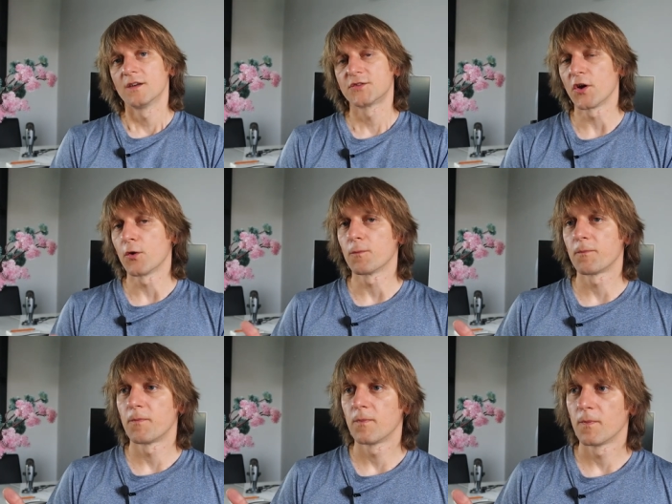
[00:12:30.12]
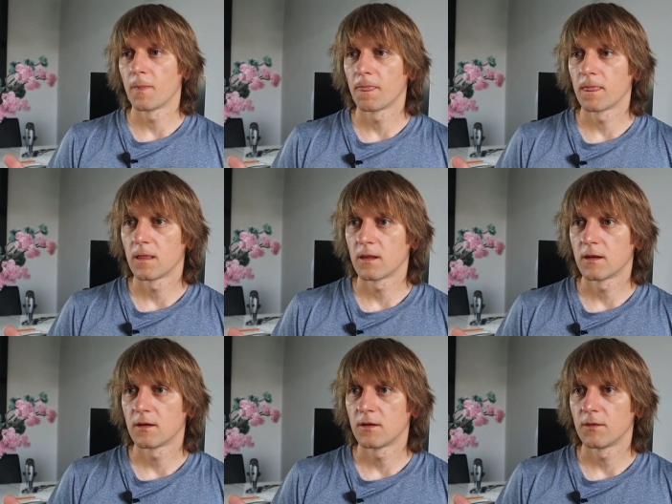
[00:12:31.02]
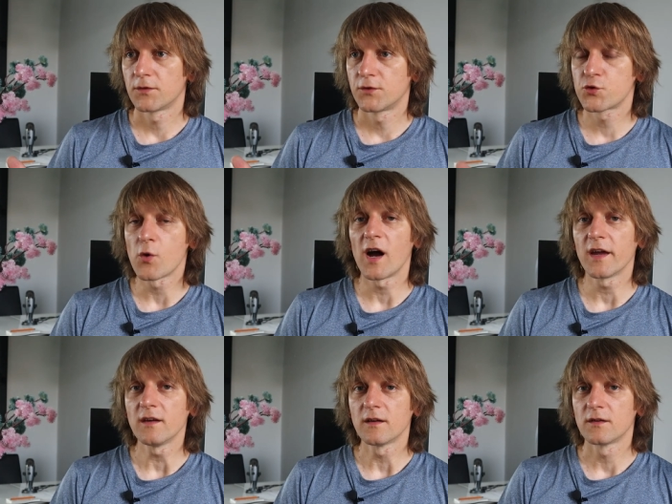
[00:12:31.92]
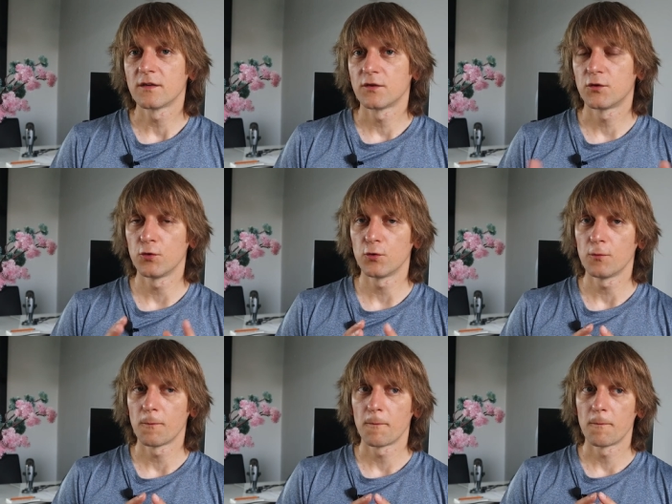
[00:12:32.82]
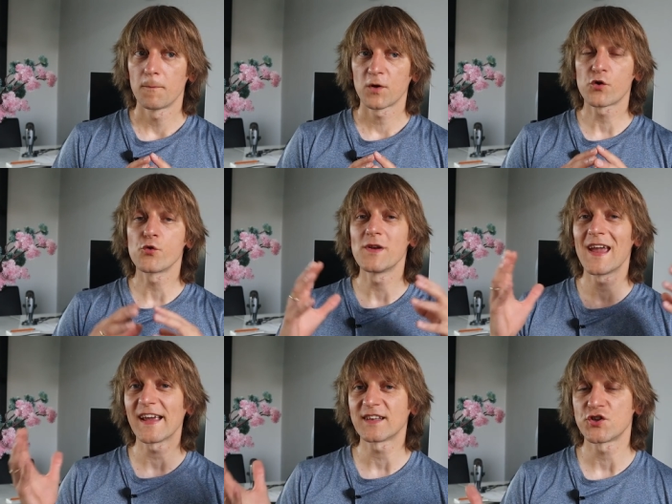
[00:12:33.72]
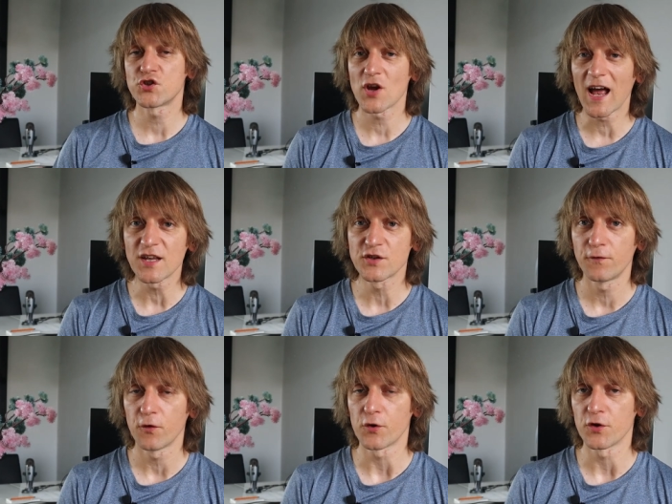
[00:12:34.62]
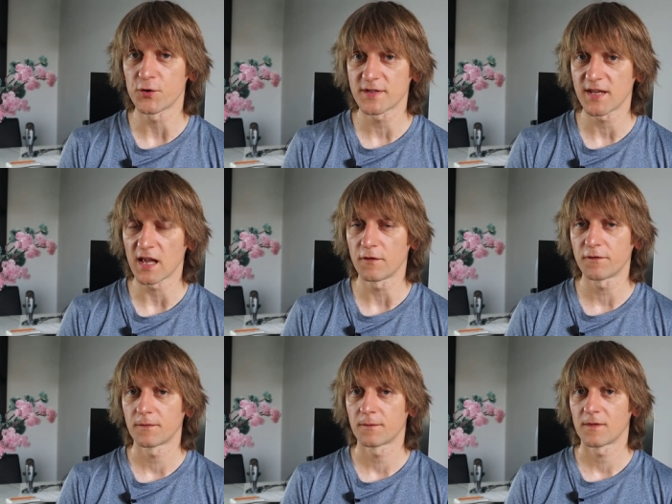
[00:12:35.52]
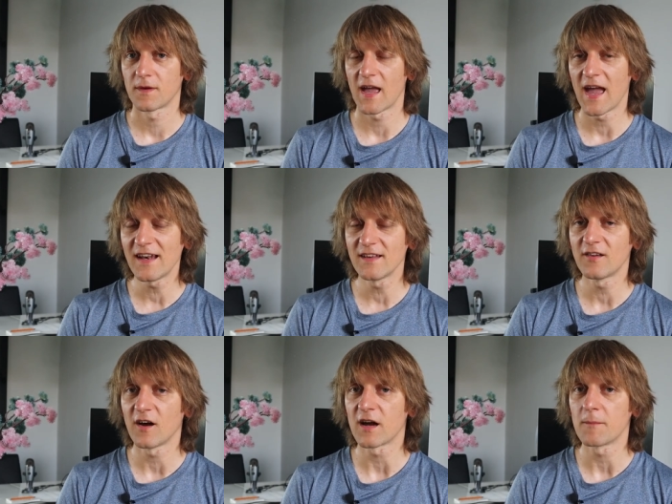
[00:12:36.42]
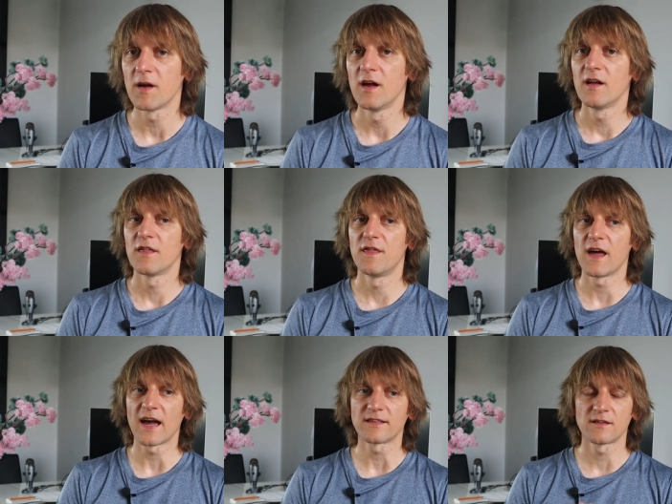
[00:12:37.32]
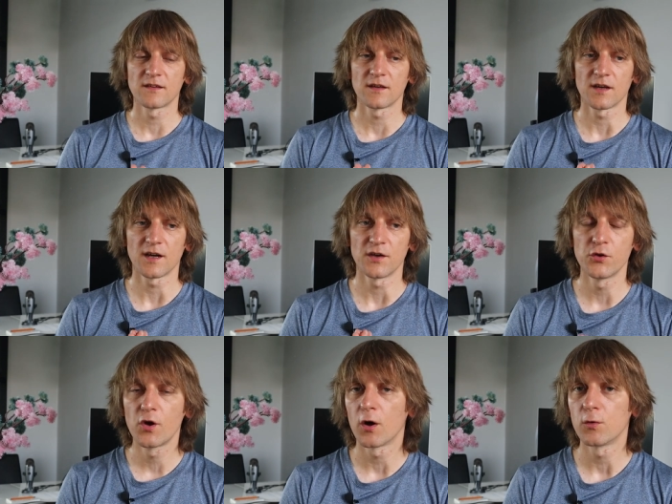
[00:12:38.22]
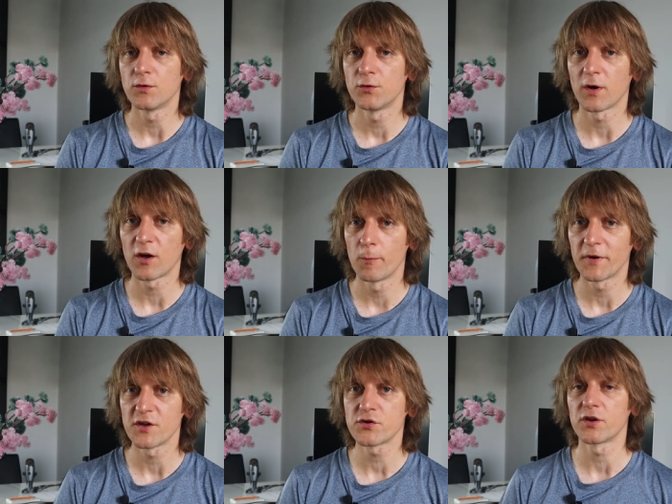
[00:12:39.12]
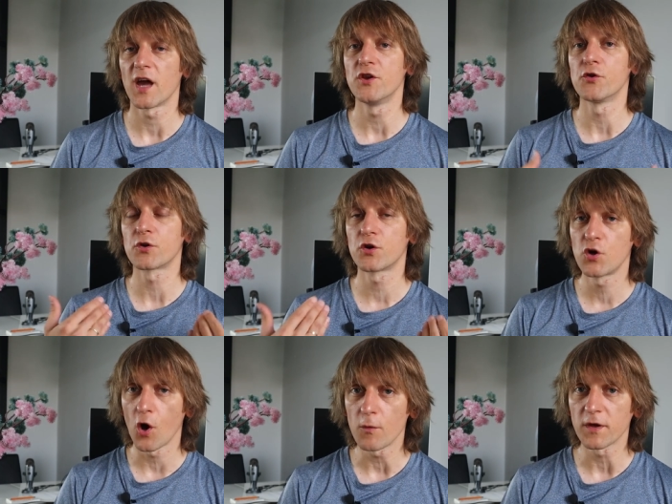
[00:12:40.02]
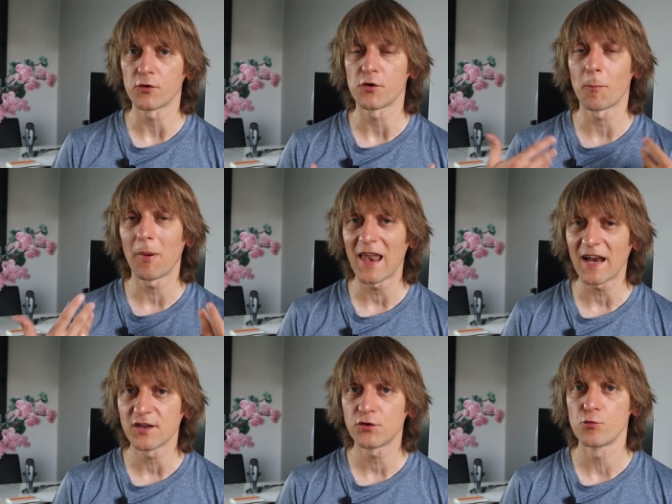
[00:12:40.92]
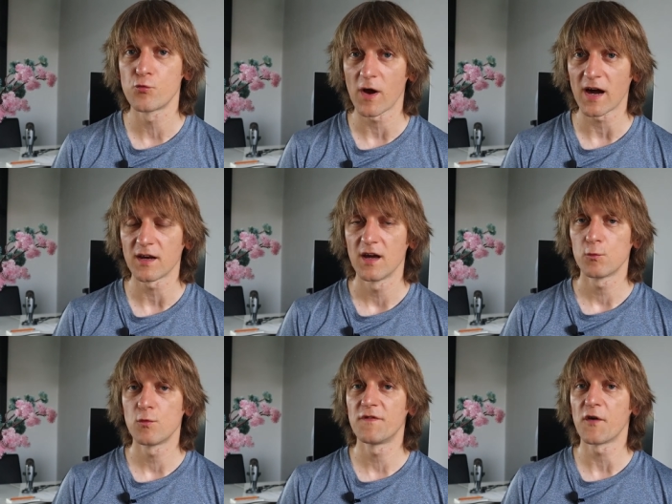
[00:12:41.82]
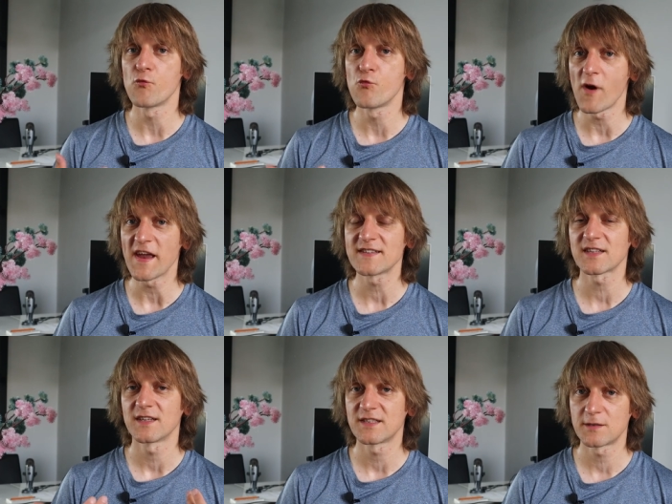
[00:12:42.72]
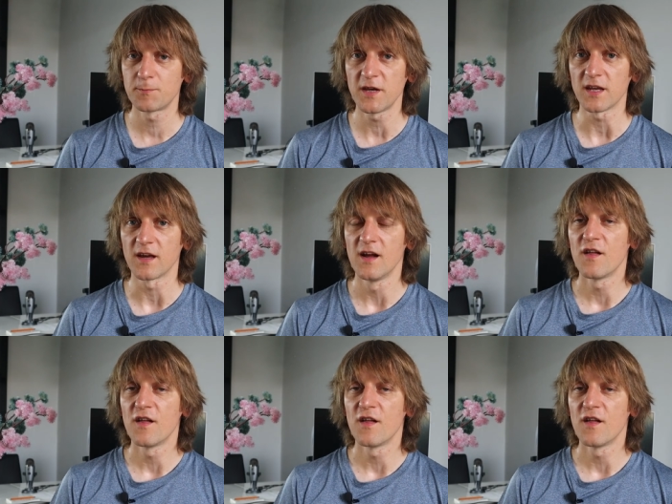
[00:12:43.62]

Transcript: So try to create a challenge for yourself anytime that uh, you go to a competition and you're going or you're planning to run with the race speed.